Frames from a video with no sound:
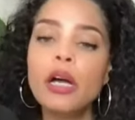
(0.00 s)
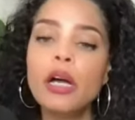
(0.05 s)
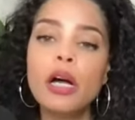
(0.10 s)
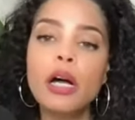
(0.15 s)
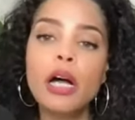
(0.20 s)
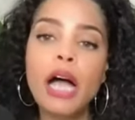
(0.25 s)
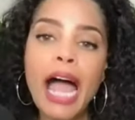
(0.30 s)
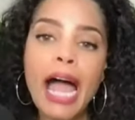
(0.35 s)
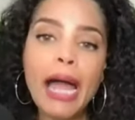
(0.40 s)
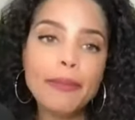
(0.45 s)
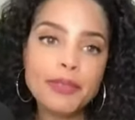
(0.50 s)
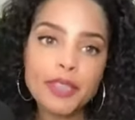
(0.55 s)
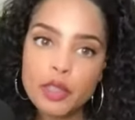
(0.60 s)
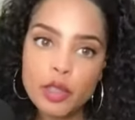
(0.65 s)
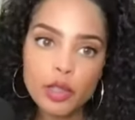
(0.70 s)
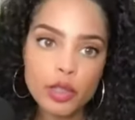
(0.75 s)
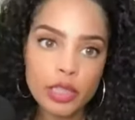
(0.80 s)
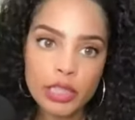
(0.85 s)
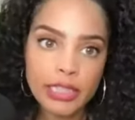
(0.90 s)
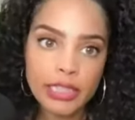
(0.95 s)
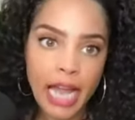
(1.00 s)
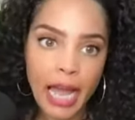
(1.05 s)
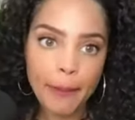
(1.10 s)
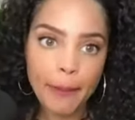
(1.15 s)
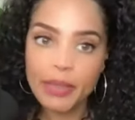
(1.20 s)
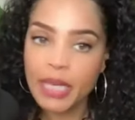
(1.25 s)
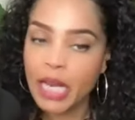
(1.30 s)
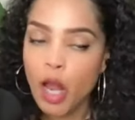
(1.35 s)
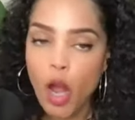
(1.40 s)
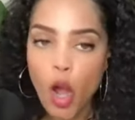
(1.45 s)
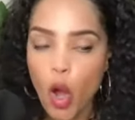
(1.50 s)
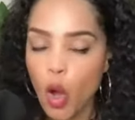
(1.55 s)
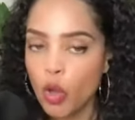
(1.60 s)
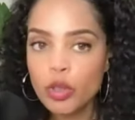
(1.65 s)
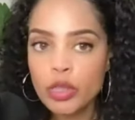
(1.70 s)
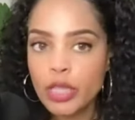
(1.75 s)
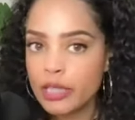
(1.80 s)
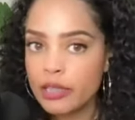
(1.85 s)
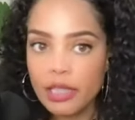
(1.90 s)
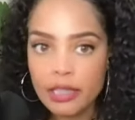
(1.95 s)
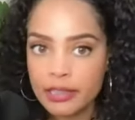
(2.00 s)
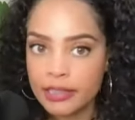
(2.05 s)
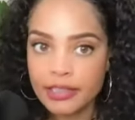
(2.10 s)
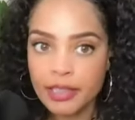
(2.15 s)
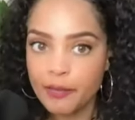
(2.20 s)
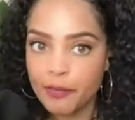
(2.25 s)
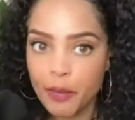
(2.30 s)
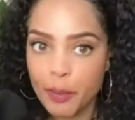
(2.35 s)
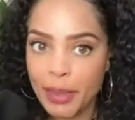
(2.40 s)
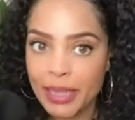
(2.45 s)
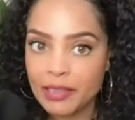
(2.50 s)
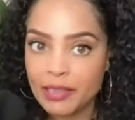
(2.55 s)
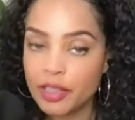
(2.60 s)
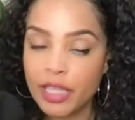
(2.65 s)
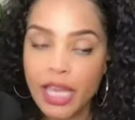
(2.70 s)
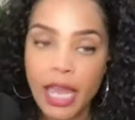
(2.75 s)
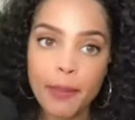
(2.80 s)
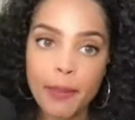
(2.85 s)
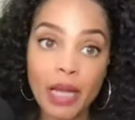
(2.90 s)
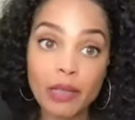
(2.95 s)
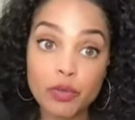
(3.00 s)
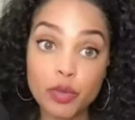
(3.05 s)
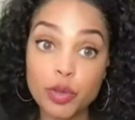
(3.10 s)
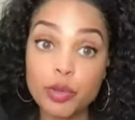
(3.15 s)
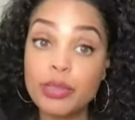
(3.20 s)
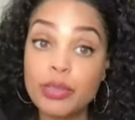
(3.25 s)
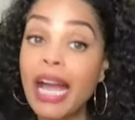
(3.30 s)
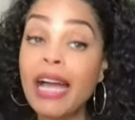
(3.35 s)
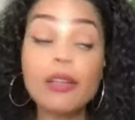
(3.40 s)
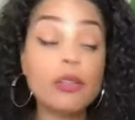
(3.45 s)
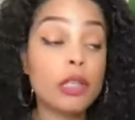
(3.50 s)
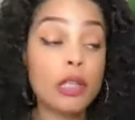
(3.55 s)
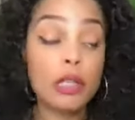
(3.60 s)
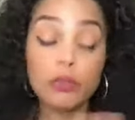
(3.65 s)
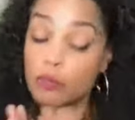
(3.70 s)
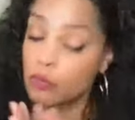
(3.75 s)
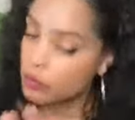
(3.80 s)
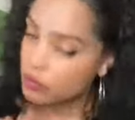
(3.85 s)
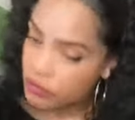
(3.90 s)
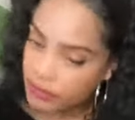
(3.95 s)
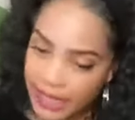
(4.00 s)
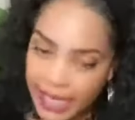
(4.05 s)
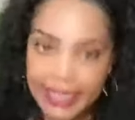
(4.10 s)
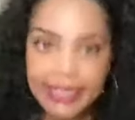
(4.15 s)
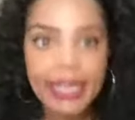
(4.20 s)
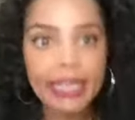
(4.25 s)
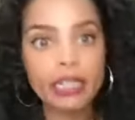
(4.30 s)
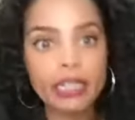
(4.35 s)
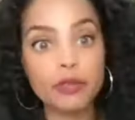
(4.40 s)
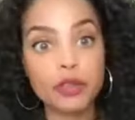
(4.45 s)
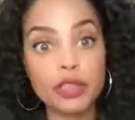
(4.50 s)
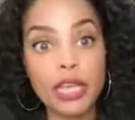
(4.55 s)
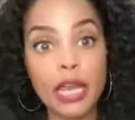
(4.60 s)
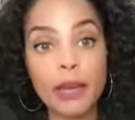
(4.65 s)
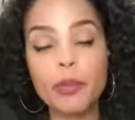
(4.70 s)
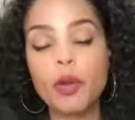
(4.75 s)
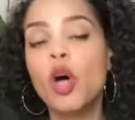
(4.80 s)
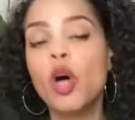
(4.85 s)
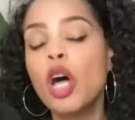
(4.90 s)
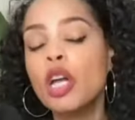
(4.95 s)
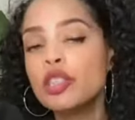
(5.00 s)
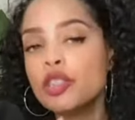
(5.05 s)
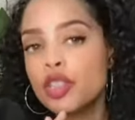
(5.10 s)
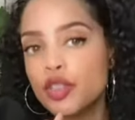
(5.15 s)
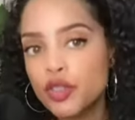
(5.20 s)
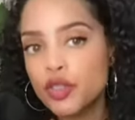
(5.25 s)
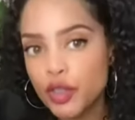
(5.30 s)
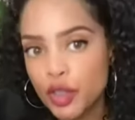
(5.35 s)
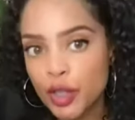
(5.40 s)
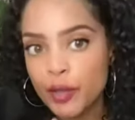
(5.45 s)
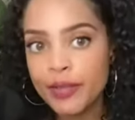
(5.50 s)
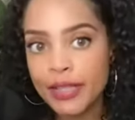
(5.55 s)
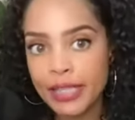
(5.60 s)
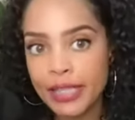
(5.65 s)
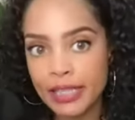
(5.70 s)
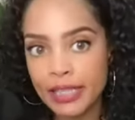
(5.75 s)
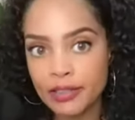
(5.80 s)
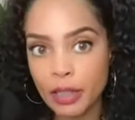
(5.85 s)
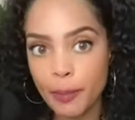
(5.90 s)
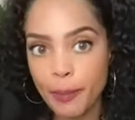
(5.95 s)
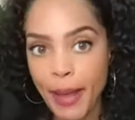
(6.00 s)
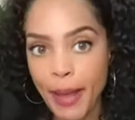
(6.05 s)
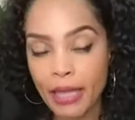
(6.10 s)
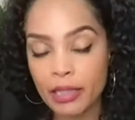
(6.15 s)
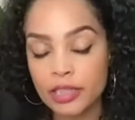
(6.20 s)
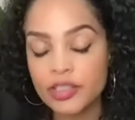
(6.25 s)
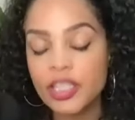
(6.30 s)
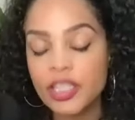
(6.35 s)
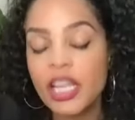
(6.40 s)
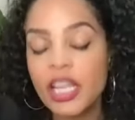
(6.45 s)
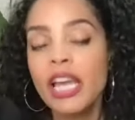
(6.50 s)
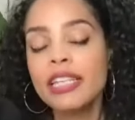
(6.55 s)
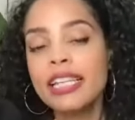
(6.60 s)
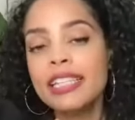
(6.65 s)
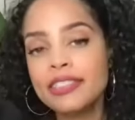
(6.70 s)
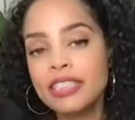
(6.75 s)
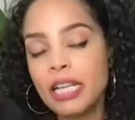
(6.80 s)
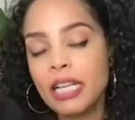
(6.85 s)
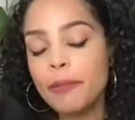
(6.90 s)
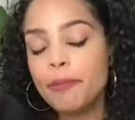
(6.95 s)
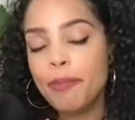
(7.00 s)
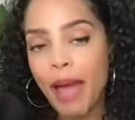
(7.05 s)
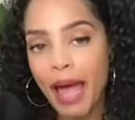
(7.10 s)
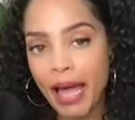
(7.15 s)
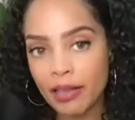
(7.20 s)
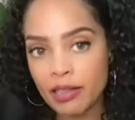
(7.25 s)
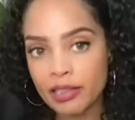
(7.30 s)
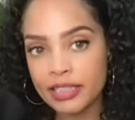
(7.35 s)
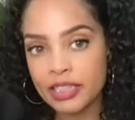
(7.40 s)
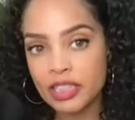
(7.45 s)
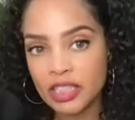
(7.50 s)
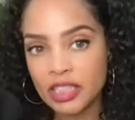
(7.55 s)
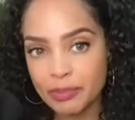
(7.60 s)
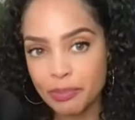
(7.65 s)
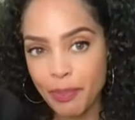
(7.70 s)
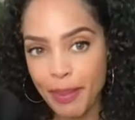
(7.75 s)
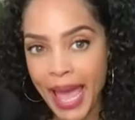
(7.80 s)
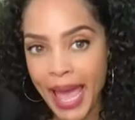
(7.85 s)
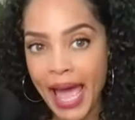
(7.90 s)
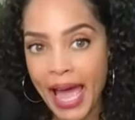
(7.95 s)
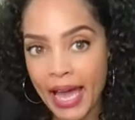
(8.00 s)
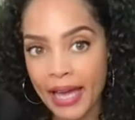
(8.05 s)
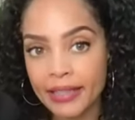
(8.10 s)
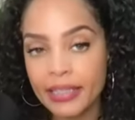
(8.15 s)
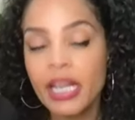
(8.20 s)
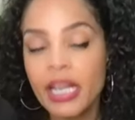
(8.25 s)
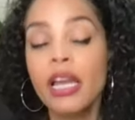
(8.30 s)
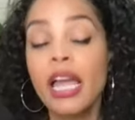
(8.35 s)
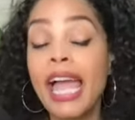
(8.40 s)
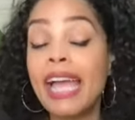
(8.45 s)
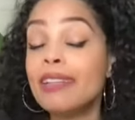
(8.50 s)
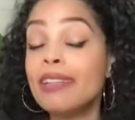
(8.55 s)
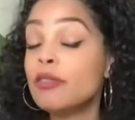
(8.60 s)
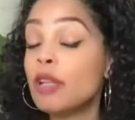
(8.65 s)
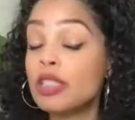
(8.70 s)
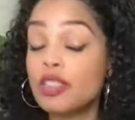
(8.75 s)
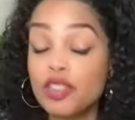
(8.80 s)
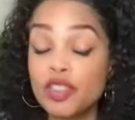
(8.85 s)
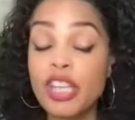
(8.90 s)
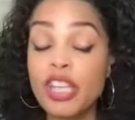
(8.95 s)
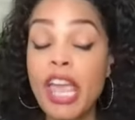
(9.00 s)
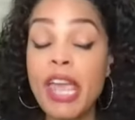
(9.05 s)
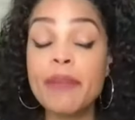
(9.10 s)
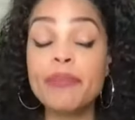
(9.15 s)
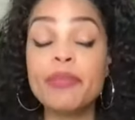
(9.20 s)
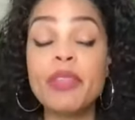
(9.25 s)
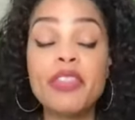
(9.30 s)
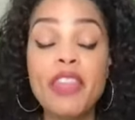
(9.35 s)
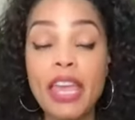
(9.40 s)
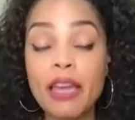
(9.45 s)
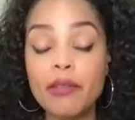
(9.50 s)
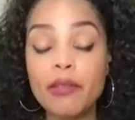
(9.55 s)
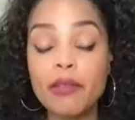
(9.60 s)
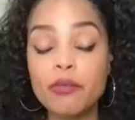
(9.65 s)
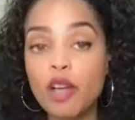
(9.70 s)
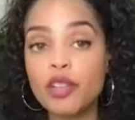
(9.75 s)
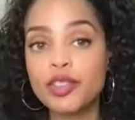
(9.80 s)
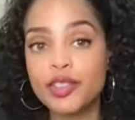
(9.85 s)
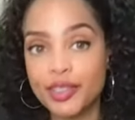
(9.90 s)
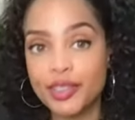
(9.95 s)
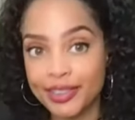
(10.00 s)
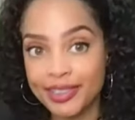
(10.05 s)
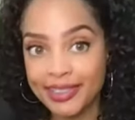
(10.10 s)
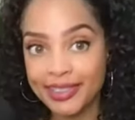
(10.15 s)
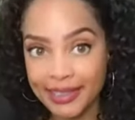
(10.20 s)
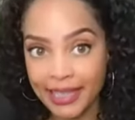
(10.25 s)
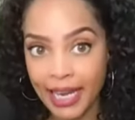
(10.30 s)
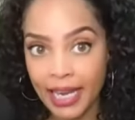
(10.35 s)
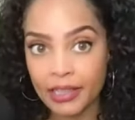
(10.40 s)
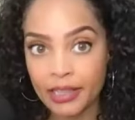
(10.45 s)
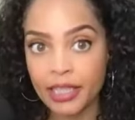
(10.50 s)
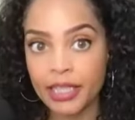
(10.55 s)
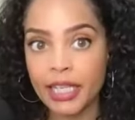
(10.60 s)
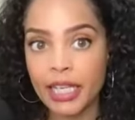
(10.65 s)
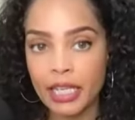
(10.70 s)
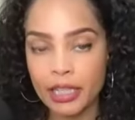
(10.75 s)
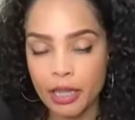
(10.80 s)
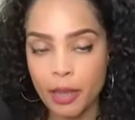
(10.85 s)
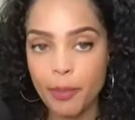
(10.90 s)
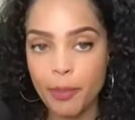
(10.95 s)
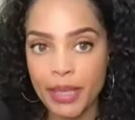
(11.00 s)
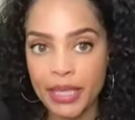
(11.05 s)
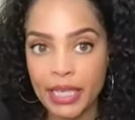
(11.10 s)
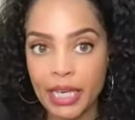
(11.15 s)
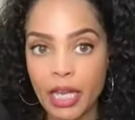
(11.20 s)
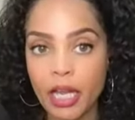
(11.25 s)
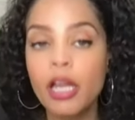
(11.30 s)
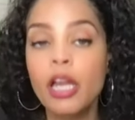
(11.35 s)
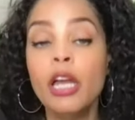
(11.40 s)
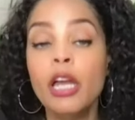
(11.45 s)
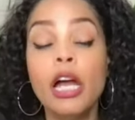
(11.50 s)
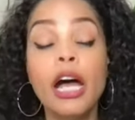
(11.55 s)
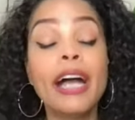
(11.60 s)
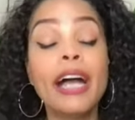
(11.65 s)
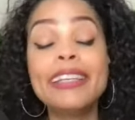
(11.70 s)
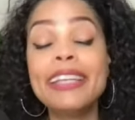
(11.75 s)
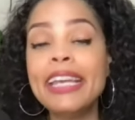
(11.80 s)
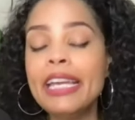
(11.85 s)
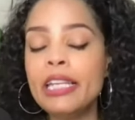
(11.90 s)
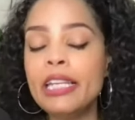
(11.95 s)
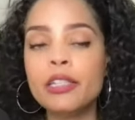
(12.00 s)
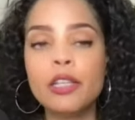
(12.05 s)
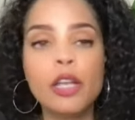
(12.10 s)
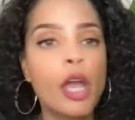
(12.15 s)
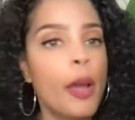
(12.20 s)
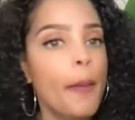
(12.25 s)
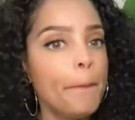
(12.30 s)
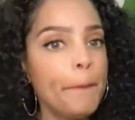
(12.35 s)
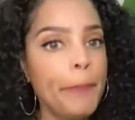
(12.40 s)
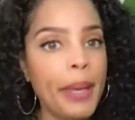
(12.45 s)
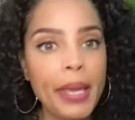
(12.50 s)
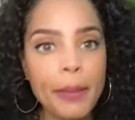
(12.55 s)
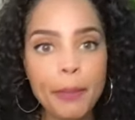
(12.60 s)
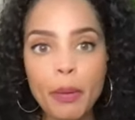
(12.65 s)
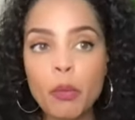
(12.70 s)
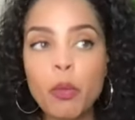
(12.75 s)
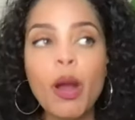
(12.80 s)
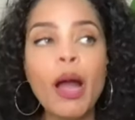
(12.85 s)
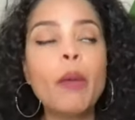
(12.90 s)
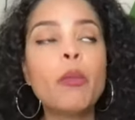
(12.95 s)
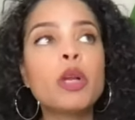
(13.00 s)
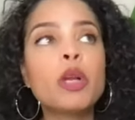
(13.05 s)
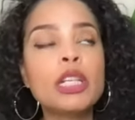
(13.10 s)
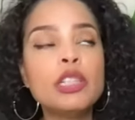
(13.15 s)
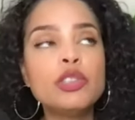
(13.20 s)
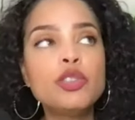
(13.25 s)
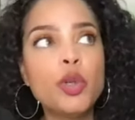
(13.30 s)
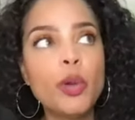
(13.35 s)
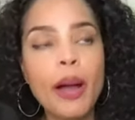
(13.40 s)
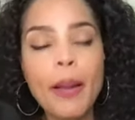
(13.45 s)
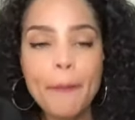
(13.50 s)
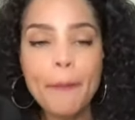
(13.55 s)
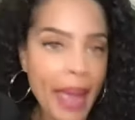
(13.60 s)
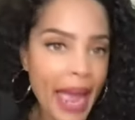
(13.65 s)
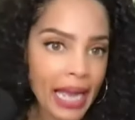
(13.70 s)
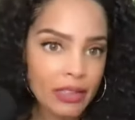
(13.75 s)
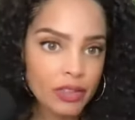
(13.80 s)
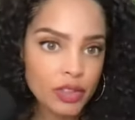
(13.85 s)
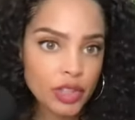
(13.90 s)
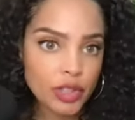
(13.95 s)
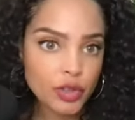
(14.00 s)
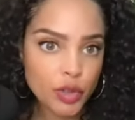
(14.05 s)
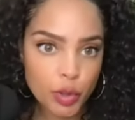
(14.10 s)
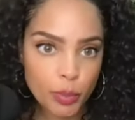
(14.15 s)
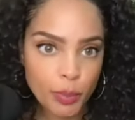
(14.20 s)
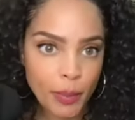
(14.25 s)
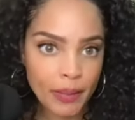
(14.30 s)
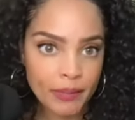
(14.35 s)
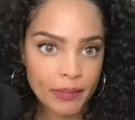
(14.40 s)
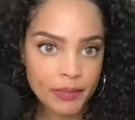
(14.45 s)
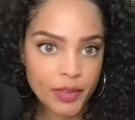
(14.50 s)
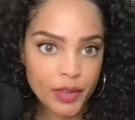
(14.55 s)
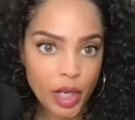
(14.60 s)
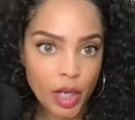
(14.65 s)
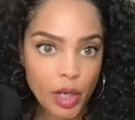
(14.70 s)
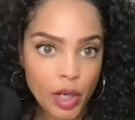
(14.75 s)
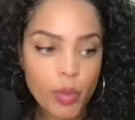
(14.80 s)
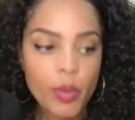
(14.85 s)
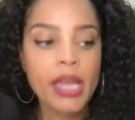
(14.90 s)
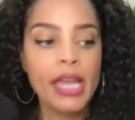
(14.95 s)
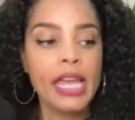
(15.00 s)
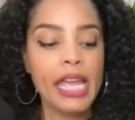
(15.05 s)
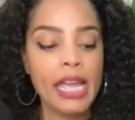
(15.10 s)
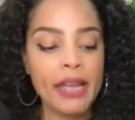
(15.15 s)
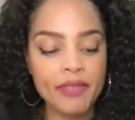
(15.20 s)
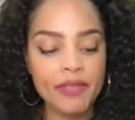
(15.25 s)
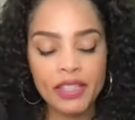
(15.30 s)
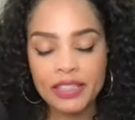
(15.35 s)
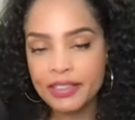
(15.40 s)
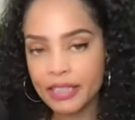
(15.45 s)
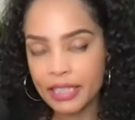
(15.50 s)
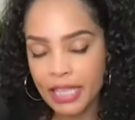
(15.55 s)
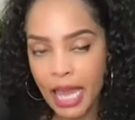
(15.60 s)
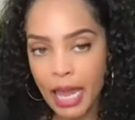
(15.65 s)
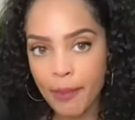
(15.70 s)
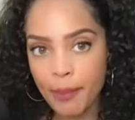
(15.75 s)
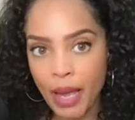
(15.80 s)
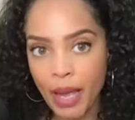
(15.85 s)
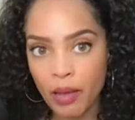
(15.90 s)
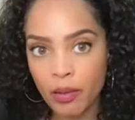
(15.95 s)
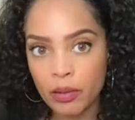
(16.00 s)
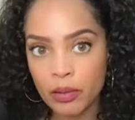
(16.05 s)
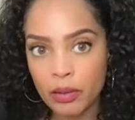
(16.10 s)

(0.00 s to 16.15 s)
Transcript: Absolutely not. But I only think this information came out to not take Kate off the table, to serve Kensington Palace. Kensington Palace is mad and ashamed that they have lost their standing in the media. Again, people, could you imagine 2 months ago if this had came out?